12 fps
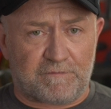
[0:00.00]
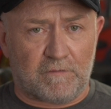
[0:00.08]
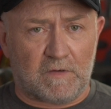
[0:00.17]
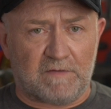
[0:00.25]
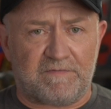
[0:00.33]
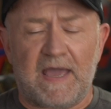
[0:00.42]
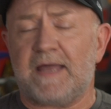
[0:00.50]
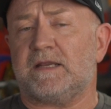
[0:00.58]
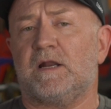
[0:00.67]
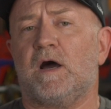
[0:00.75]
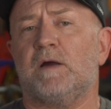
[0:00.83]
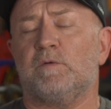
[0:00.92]
for all of that,
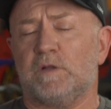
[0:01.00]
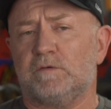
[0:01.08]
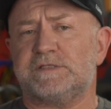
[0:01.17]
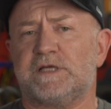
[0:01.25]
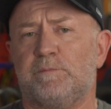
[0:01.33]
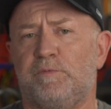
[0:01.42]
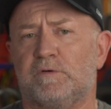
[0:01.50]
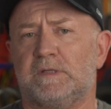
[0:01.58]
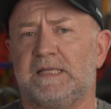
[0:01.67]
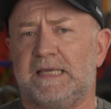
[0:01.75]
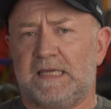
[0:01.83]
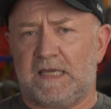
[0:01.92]
and I will also put a
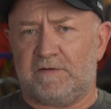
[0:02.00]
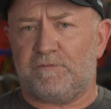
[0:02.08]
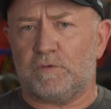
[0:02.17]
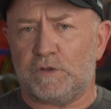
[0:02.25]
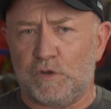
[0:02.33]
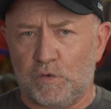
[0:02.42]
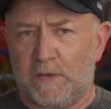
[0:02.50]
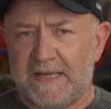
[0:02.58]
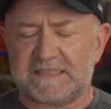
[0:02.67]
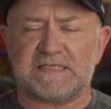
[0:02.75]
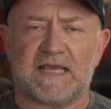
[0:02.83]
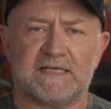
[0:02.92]
link in for
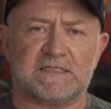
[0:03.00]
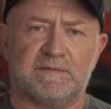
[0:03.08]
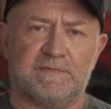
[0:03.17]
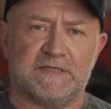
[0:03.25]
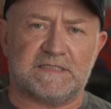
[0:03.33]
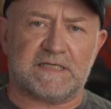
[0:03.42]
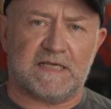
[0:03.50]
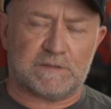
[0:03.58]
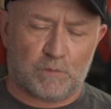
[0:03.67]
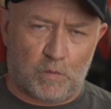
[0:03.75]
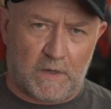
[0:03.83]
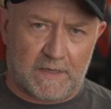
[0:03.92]
US customers as
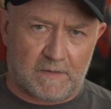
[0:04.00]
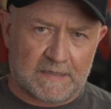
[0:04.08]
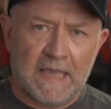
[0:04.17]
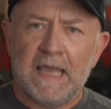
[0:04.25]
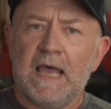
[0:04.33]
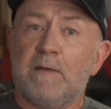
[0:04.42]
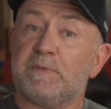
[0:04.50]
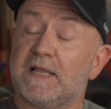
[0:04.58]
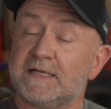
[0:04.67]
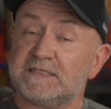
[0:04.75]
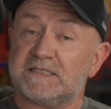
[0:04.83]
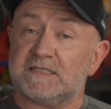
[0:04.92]
well.
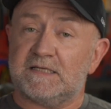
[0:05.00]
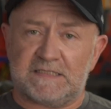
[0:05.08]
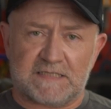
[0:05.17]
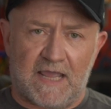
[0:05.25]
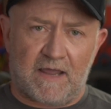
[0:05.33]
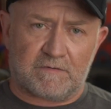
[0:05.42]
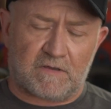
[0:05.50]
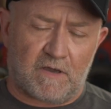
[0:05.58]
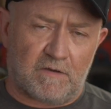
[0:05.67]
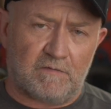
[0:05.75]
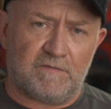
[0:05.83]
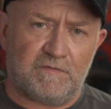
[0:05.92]
Plus the discount
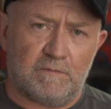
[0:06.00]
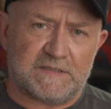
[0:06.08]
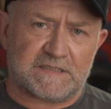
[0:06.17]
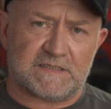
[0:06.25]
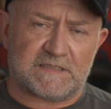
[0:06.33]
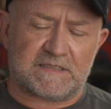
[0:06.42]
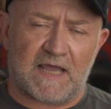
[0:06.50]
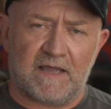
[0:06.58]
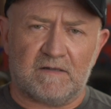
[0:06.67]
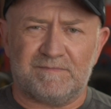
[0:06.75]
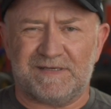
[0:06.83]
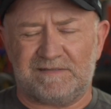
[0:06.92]
code if you missed the
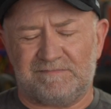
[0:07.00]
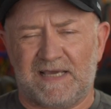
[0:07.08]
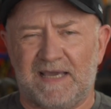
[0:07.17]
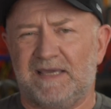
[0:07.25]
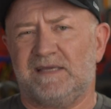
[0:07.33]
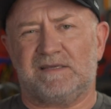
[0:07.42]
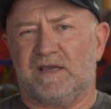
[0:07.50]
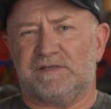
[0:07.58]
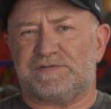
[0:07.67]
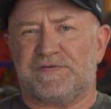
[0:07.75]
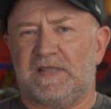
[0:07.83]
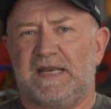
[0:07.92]
sale, but hey, it
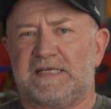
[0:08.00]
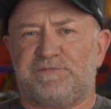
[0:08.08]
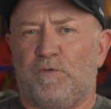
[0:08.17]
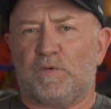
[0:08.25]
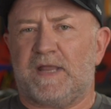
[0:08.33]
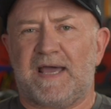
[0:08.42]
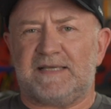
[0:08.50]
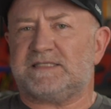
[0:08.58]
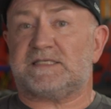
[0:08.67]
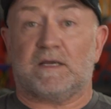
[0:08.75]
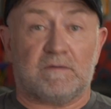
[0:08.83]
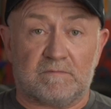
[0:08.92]
goes for the next 4 days,
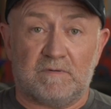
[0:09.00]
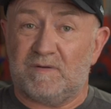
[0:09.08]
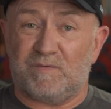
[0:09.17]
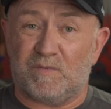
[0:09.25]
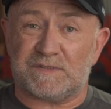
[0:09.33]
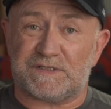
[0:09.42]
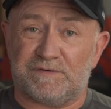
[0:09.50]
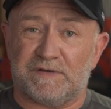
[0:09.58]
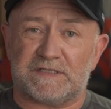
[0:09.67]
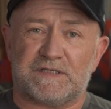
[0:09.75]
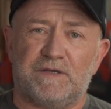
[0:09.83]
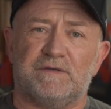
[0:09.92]
so what's your
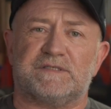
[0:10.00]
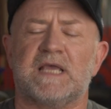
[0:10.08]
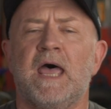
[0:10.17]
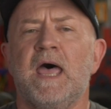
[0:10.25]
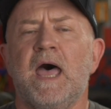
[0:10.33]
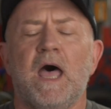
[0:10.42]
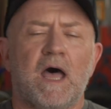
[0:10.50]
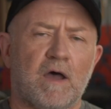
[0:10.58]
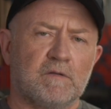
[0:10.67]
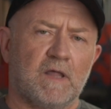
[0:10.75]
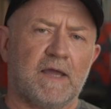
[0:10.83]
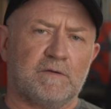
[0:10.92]
excuse?
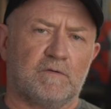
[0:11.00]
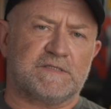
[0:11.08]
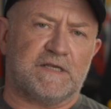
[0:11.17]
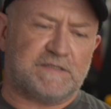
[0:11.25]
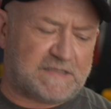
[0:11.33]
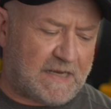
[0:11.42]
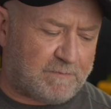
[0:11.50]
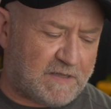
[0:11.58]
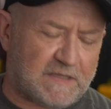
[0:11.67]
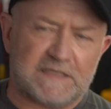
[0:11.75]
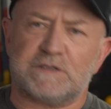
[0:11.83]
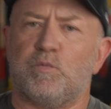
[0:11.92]
Olight also sent me
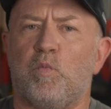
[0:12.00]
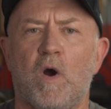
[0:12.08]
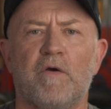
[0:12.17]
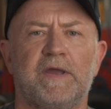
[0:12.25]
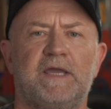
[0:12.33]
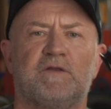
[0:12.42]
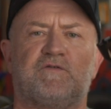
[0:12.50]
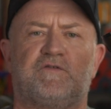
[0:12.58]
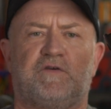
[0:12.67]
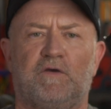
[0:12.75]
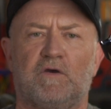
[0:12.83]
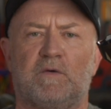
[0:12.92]
this Warrior
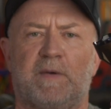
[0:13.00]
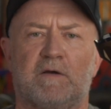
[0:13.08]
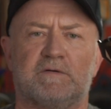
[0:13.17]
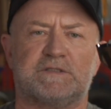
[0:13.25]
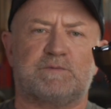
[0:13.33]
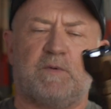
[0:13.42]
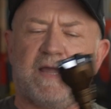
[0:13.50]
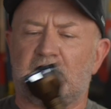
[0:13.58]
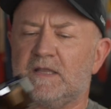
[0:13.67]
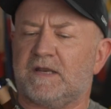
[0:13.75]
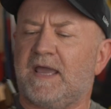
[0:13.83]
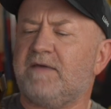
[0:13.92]
Turbo as
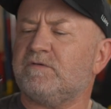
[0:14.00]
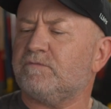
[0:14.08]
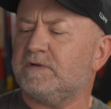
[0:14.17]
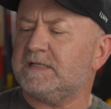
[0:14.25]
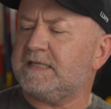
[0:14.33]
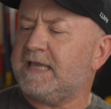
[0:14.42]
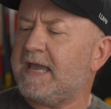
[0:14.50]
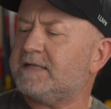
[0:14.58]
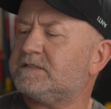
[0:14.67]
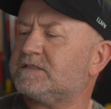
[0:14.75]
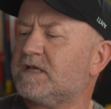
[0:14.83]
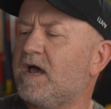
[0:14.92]
well, and I haven't really
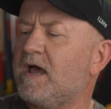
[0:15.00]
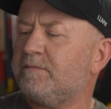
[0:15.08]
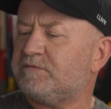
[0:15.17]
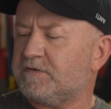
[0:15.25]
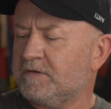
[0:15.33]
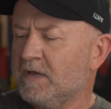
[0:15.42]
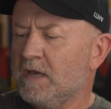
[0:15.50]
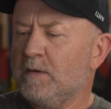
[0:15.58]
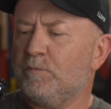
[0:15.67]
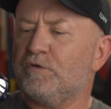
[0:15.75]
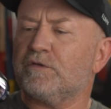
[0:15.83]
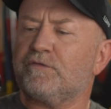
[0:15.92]
had time to
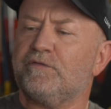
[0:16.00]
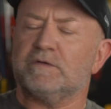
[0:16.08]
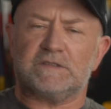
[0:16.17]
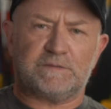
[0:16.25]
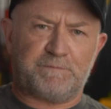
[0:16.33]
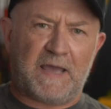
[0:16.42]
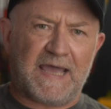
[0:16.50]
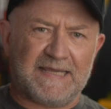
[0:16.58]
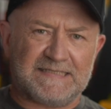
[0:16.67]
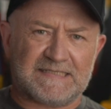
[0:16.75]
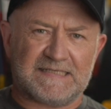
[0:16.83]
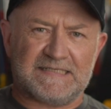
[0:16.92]
put it through its
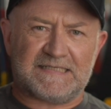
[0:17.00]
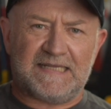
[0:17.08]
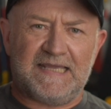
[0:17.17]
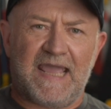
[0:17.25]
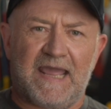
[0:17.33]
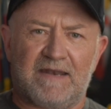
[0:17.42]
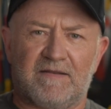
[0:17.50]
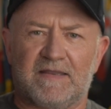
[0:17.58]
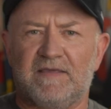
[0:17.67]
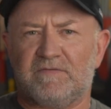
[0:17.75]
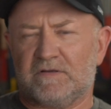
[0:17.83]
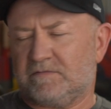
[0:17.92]
paces yet and
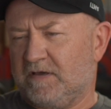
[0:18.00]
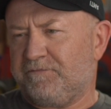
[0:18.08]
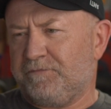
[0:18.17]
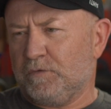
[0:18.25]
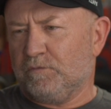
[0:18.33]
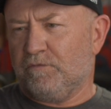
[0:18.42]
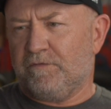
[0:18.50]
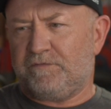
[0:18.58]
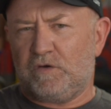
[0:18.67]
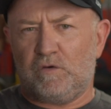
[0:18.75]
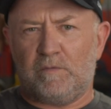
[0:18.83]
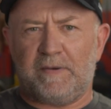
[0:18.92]
give it a full
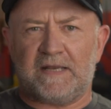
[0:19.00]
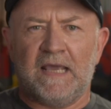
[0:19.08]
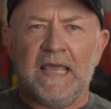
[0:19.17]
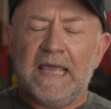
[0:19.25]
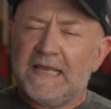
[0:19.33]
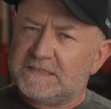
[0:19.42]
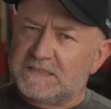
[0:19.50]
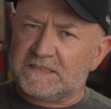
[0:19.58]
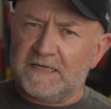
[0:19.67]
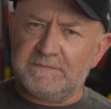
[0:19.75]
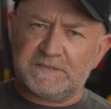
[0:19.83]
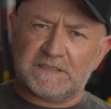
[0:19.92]
review, but it
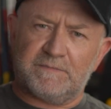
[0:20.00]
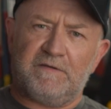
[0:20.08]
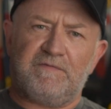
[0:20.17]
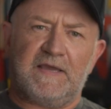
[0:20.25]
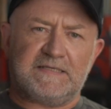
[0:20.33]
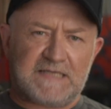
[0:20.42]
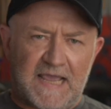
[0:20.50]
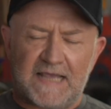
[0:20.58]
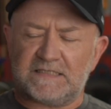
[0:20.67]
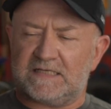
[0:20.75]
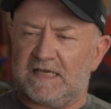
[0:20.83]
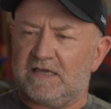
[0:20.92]
seems to be
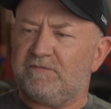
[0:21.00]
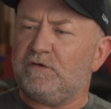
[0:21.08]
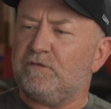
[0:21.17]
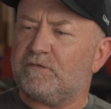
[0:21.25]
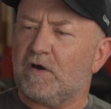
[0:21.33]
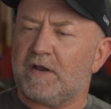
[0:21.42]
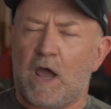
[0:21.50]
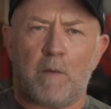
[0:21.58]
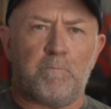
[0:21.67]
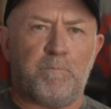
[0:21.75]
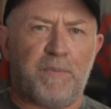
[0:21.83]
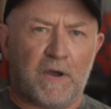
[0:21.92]
fantastic if you've got a
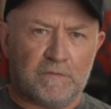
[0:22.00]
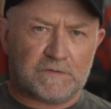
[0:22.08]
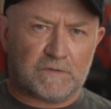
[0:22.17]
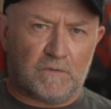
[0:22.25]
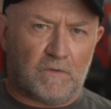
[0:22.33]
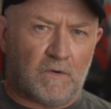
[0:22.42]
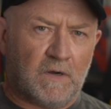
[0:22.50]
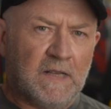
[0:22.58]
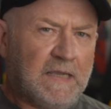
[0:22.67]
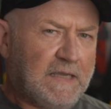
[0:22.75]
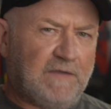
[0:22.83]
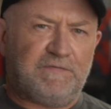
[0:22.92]
boat or
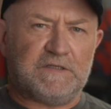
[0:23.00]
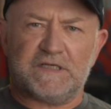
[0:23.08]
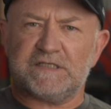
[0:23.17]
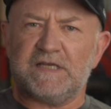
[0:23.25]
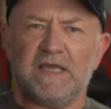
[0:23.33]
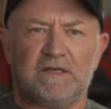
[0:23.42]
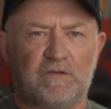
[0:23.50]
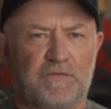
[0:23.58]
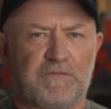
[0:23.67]
if you just need to